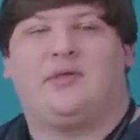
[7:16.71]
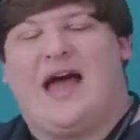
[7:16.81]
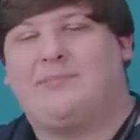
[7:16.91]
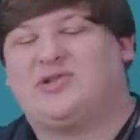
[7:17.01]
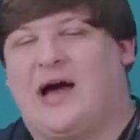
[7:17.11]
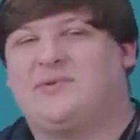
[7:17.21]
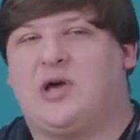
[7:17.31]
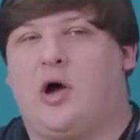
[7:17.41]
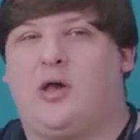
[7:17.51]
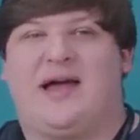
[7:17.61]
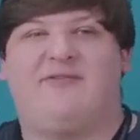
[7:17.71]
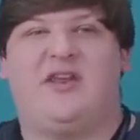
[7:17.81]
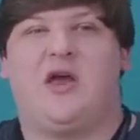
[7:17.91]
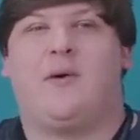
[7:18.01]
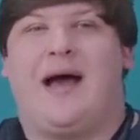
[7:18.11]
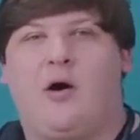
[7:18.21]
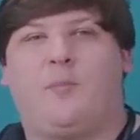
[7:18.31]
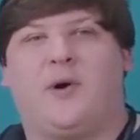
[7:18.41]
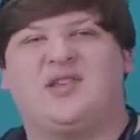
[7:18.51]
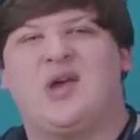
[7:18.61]
Laptops all have video
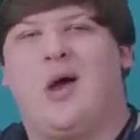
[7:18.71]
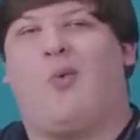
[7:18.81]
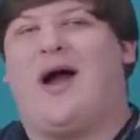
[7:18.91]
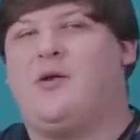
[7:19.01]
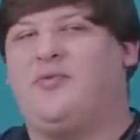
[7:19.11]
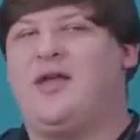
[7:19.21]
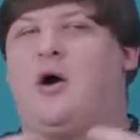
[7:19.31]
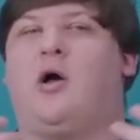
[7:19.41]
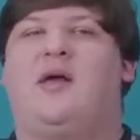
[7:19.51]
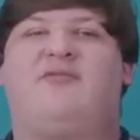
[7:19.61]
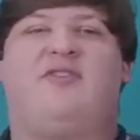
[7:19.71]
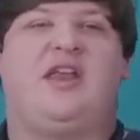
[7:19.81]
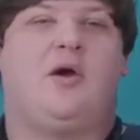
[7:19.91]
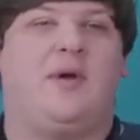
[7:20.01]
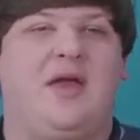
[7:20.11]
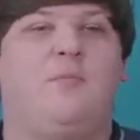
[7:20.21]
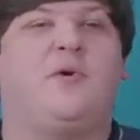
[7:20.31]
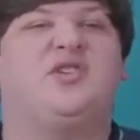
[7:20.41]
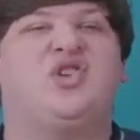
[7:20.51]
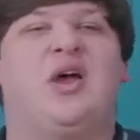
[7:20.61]
outputs. Why don't they all have video
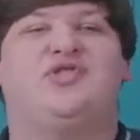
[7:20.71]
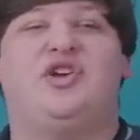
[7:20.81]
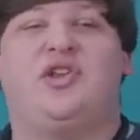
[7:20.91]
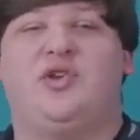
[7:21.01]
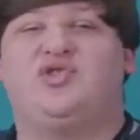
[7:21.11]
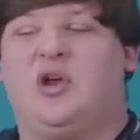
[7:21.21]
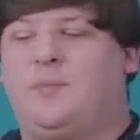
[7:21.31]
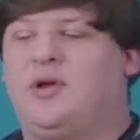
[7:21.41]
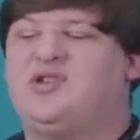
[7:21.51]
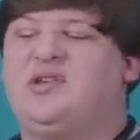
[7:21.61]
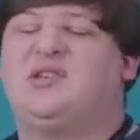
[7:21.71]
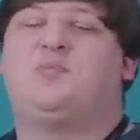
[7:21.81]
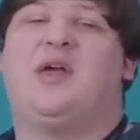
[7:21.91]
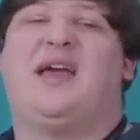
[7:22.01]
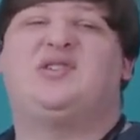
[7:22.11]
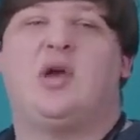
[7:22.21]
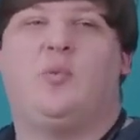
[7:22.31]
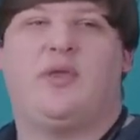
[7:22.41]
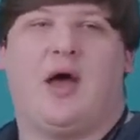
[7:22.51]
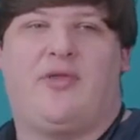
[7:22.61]
inputs so you can use their built-in displays
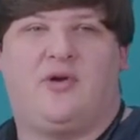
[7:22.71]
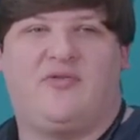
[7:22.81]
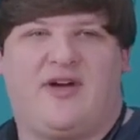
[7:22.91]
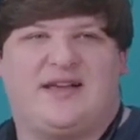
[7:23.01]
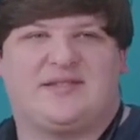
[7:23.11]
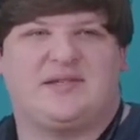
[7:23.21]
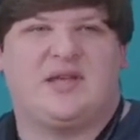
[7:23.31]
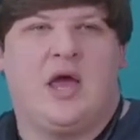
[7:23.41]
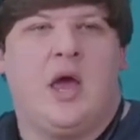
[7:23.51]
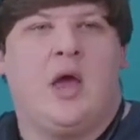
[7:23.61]
with other devices?